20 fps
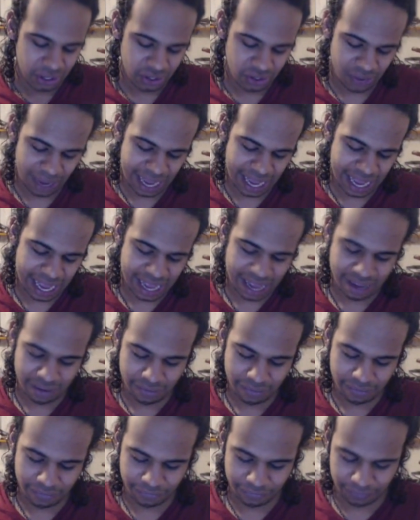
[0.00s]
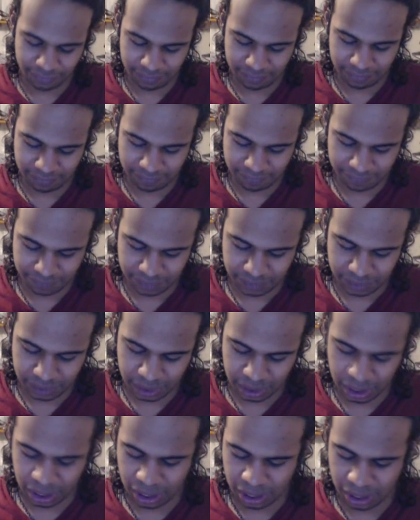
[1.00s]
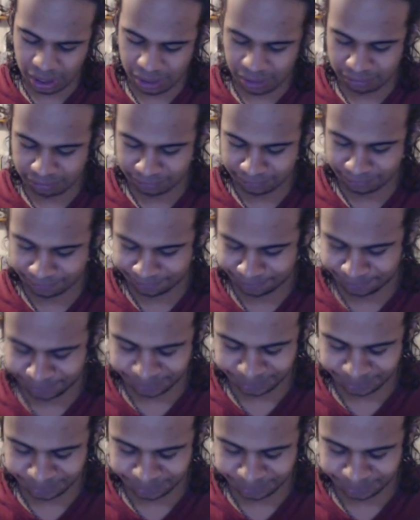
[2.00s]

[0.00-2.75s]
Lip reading: You have the